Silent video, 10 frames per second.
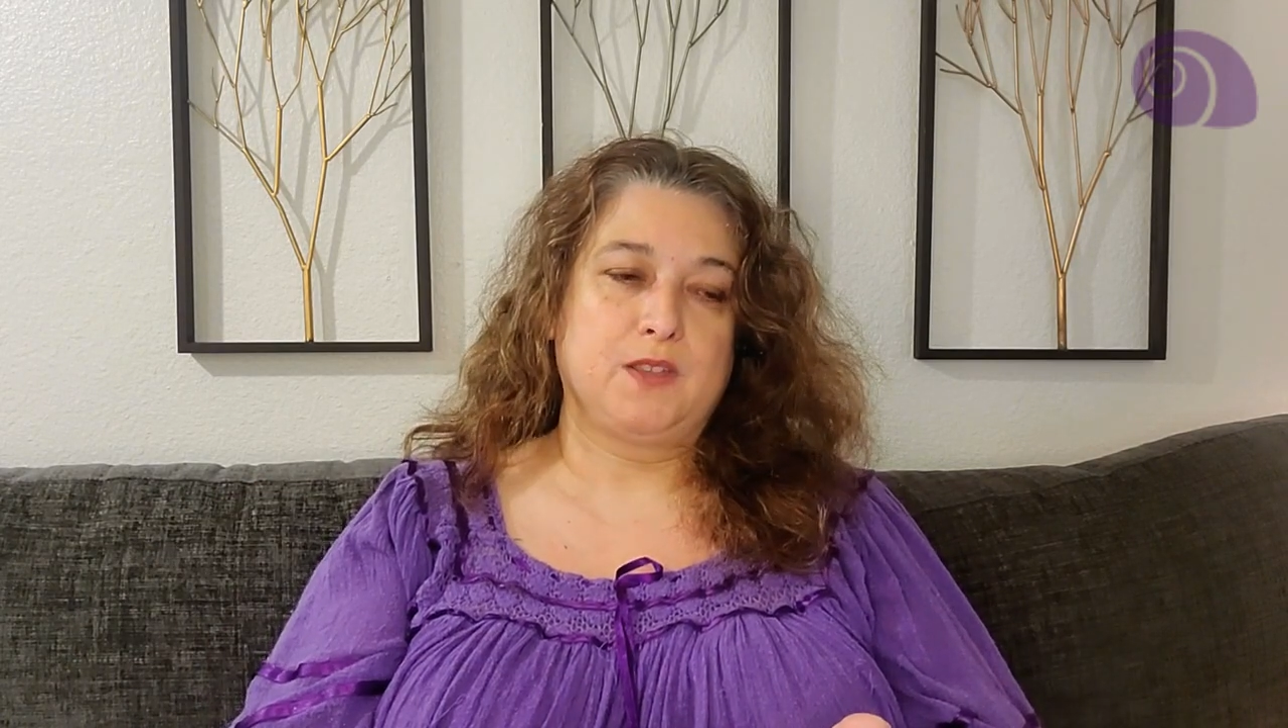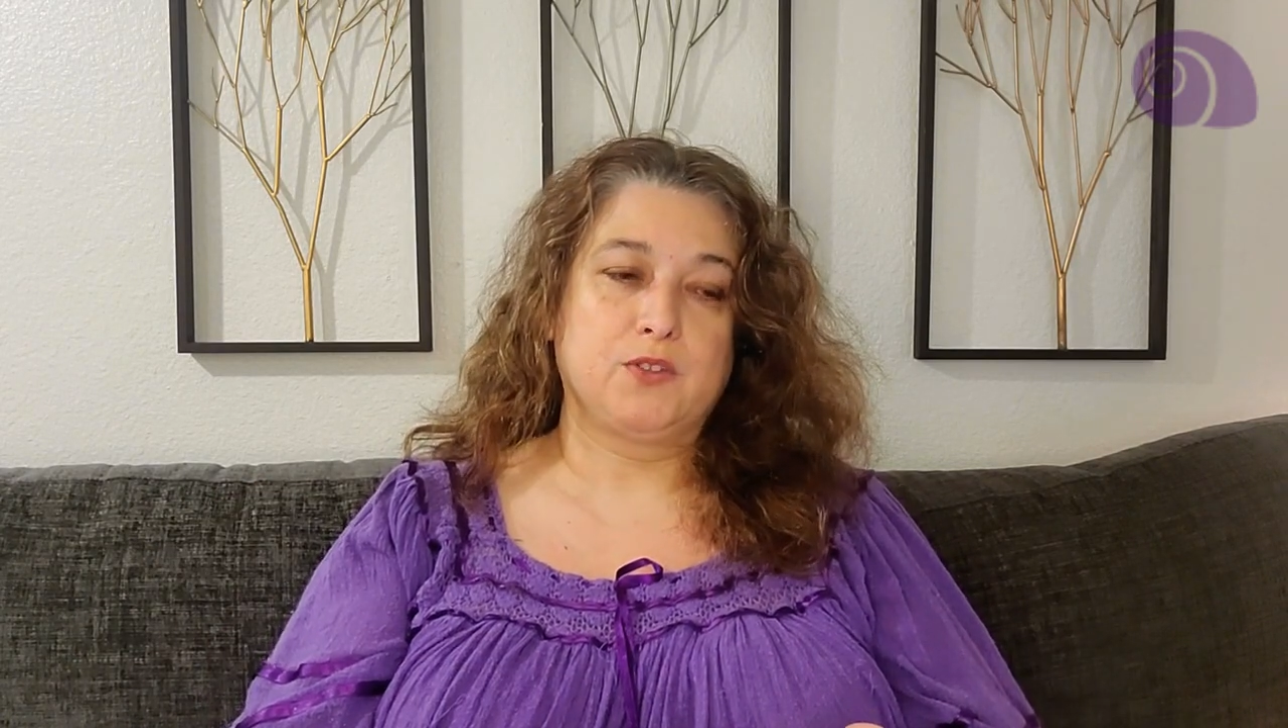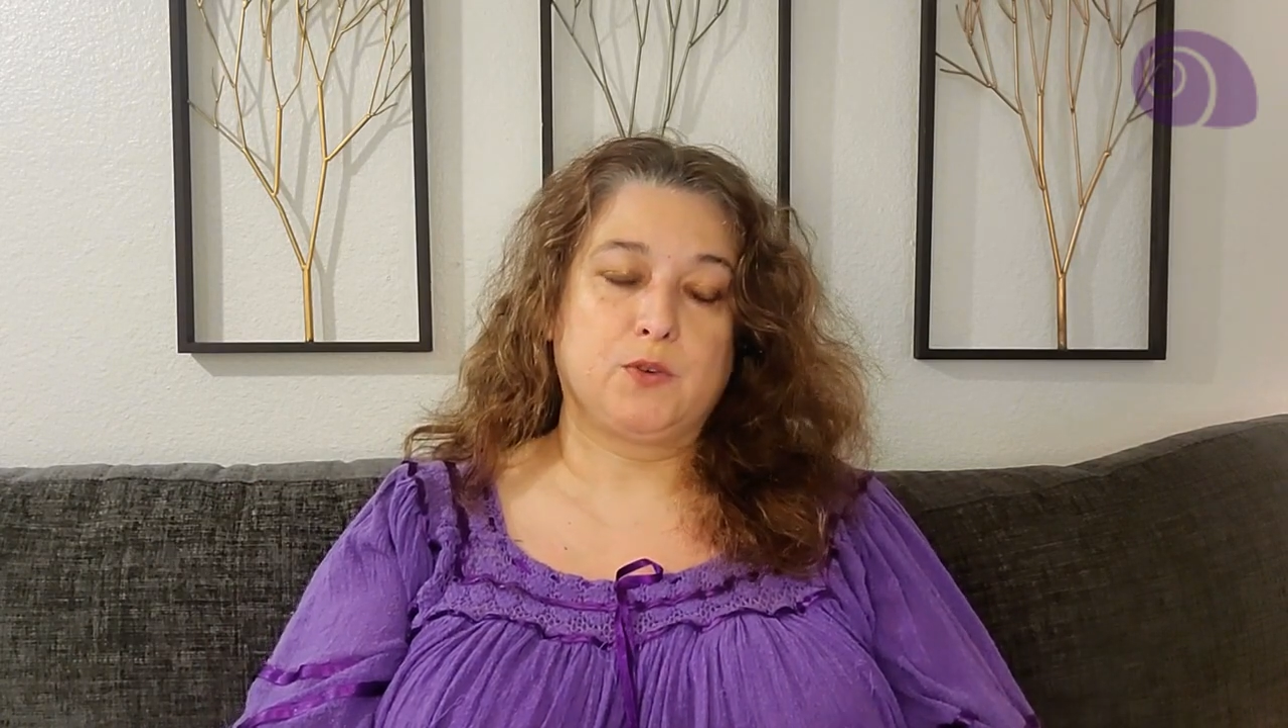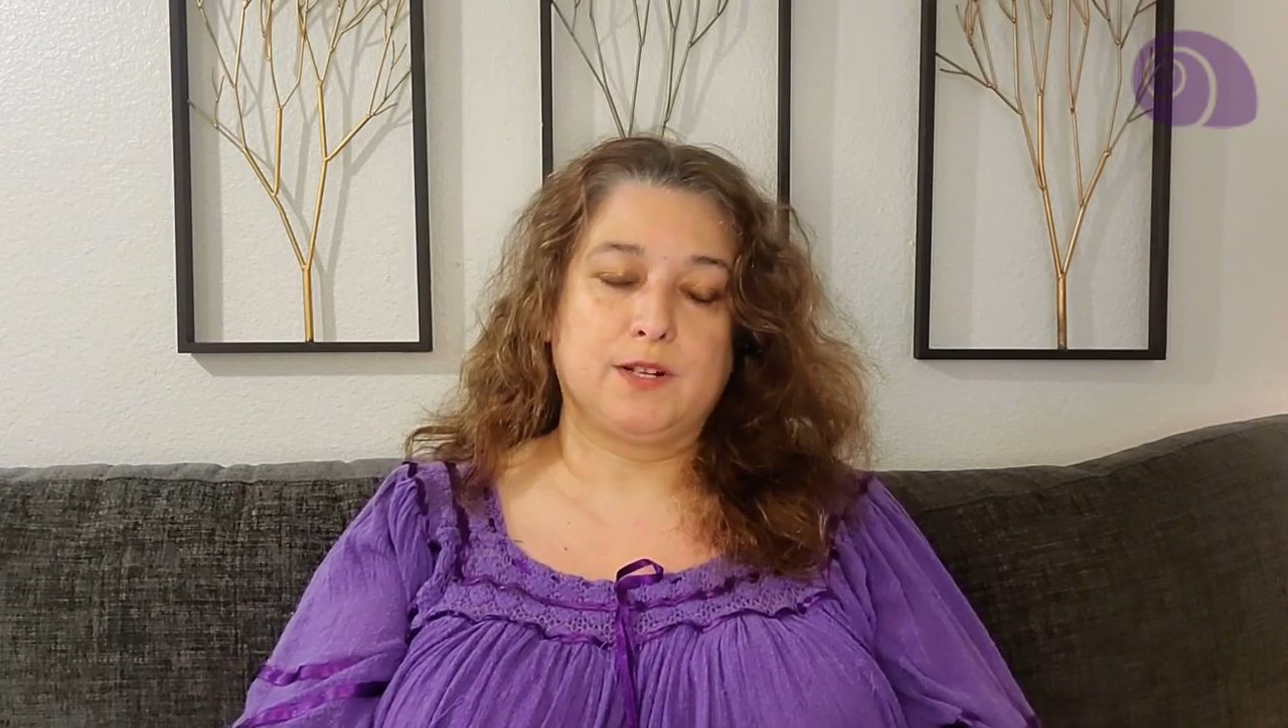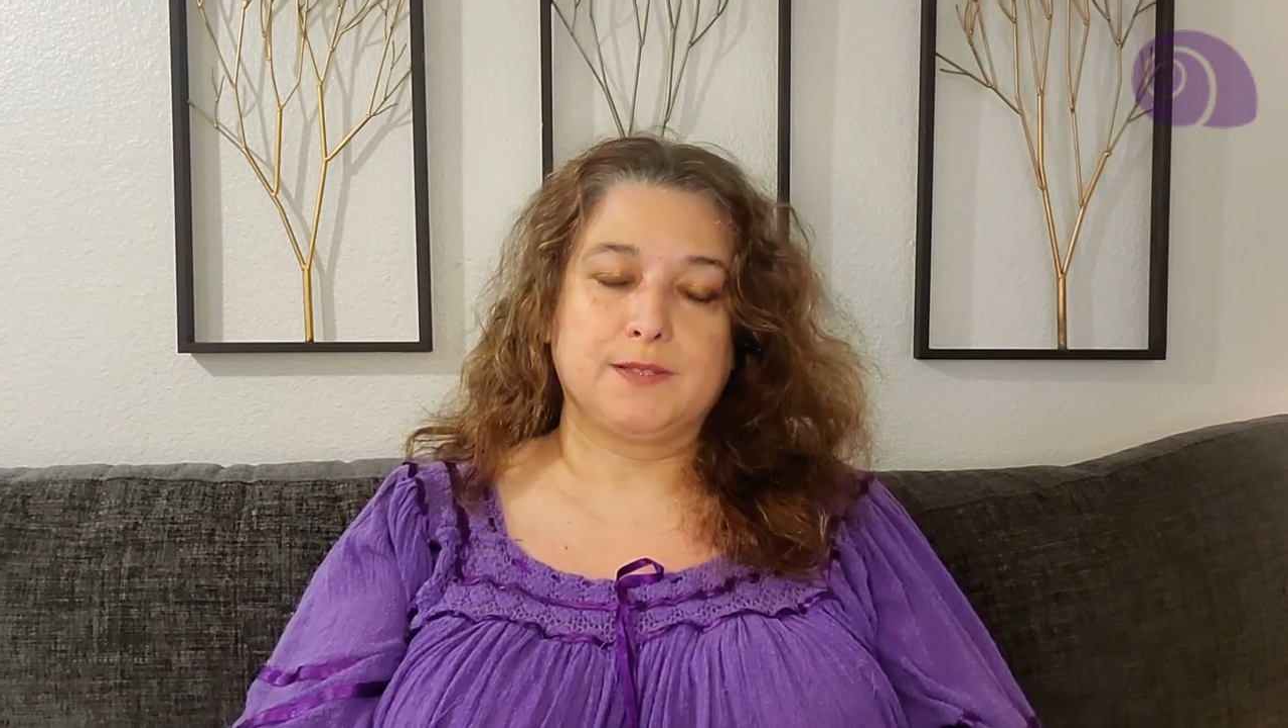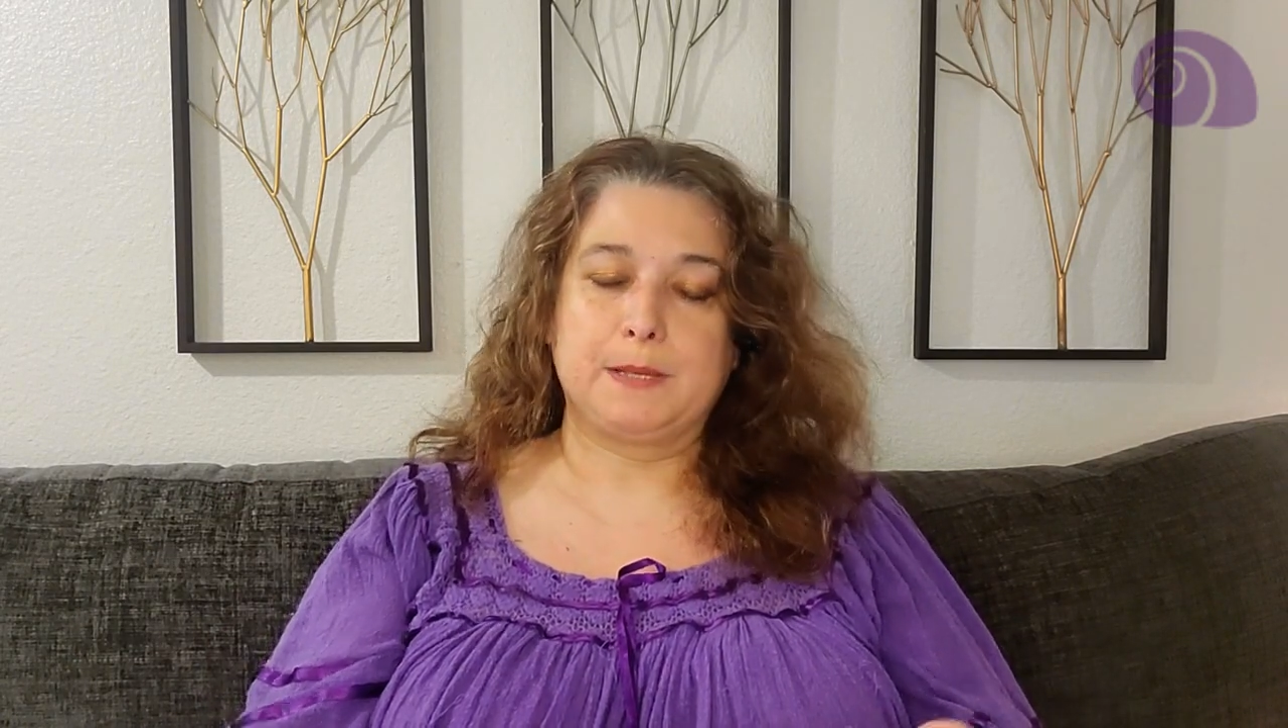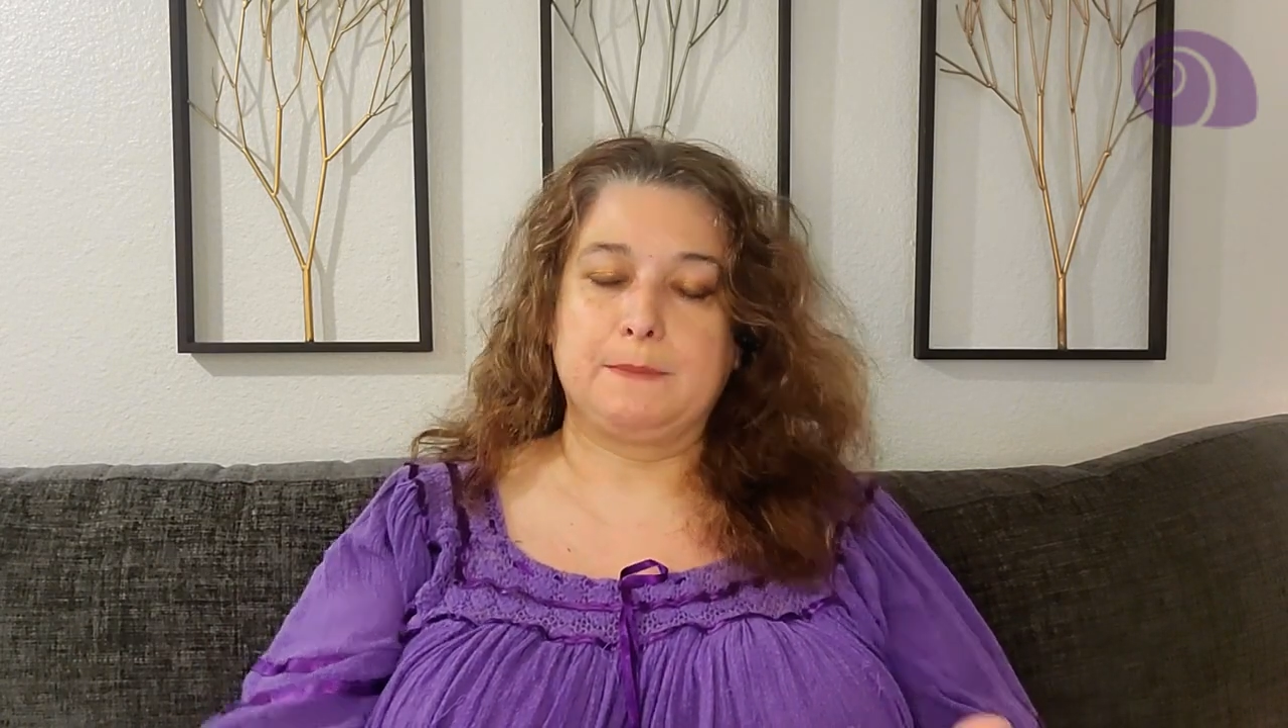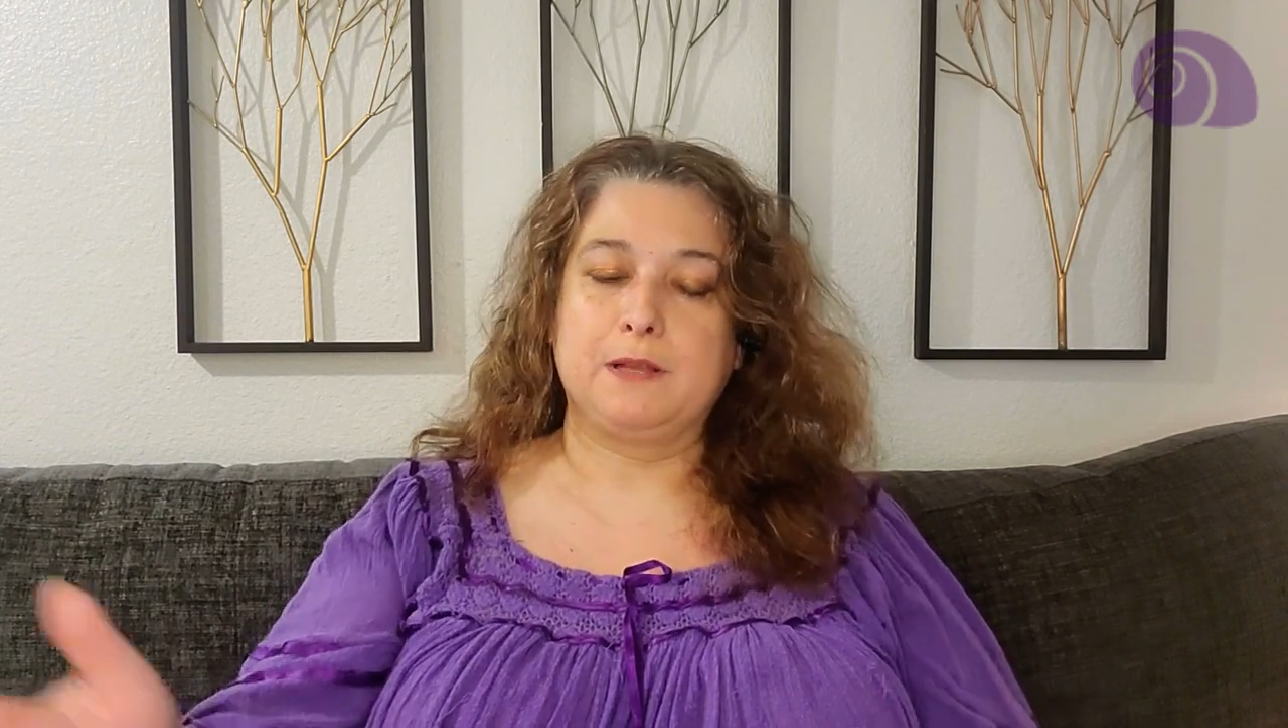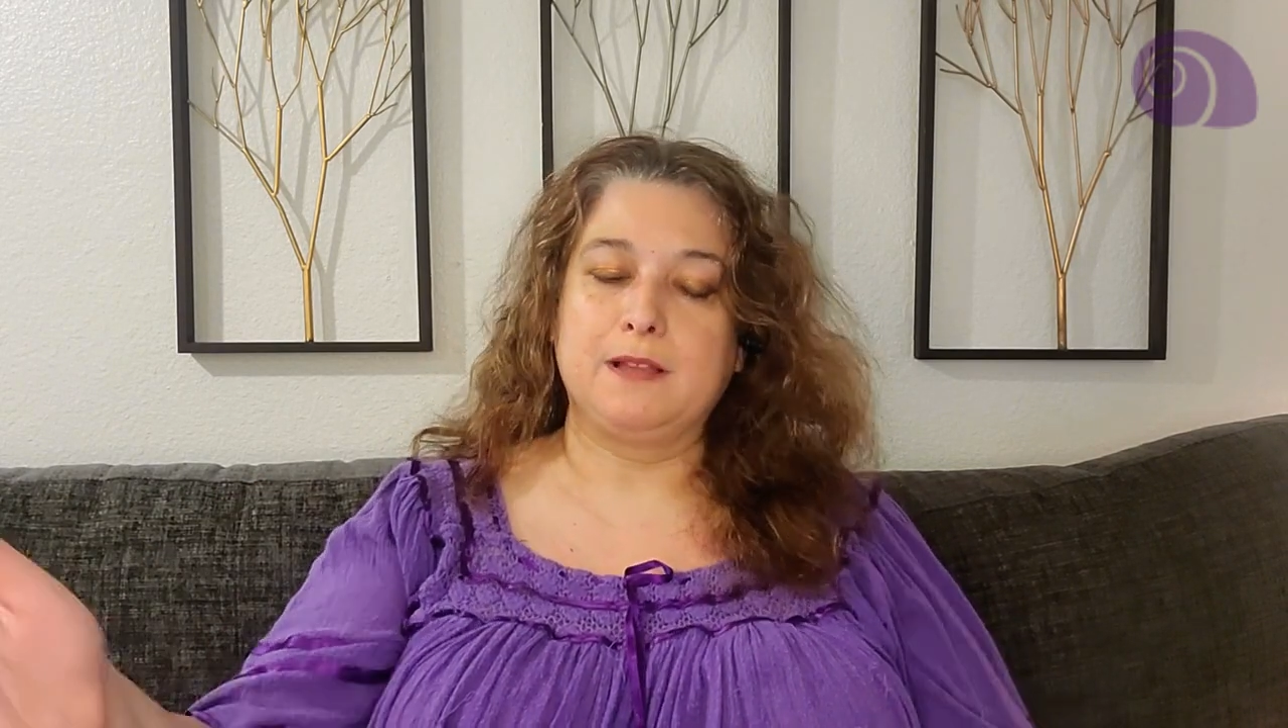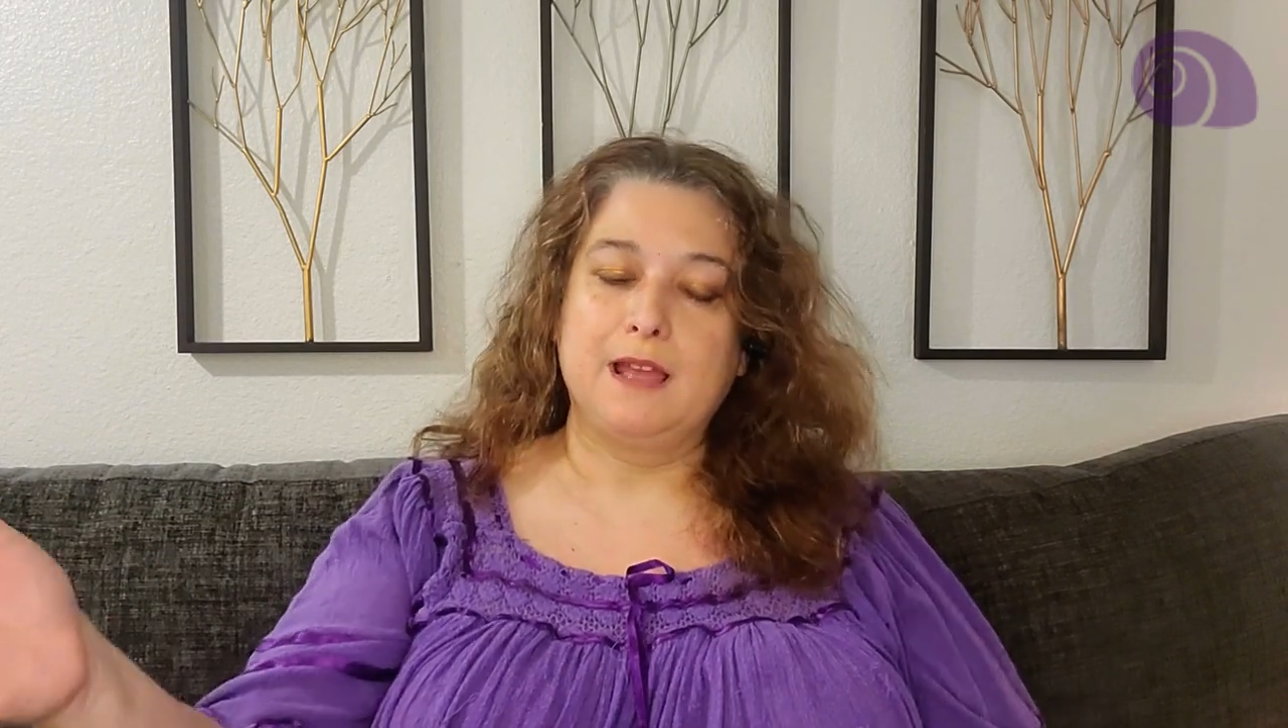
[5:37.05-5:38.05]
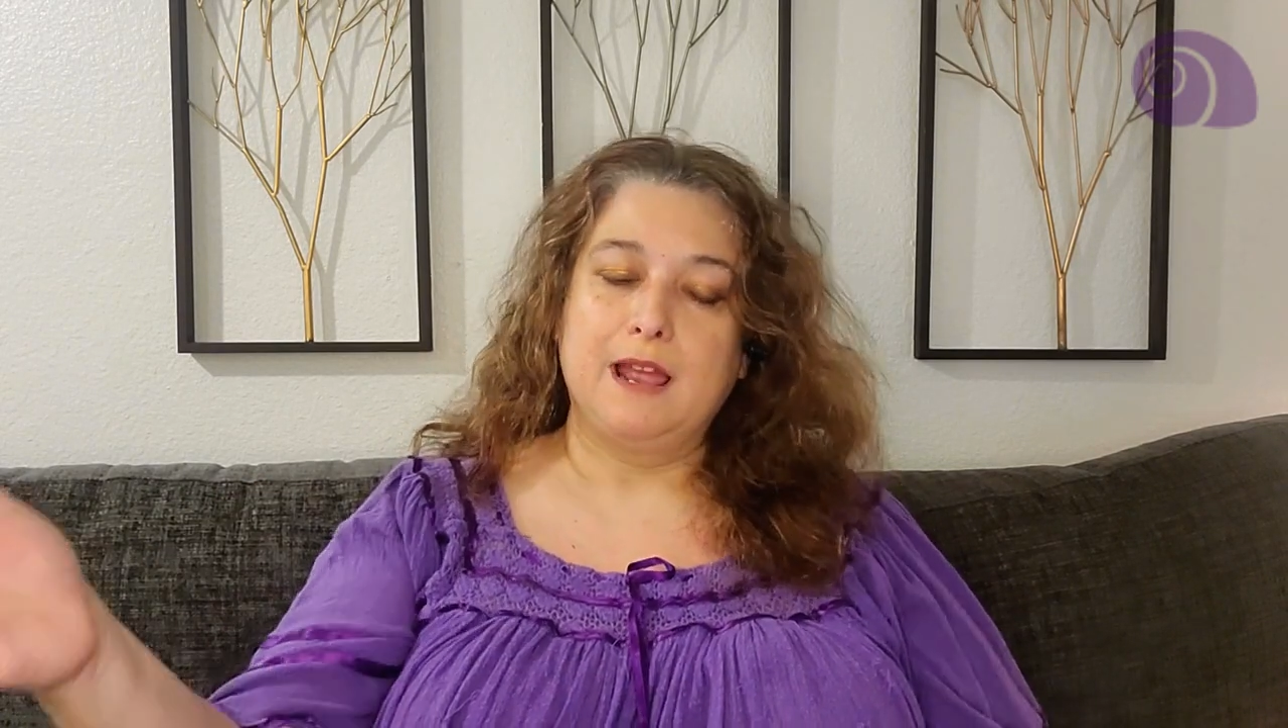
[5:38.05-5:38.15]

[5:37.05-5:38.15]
Taurus people.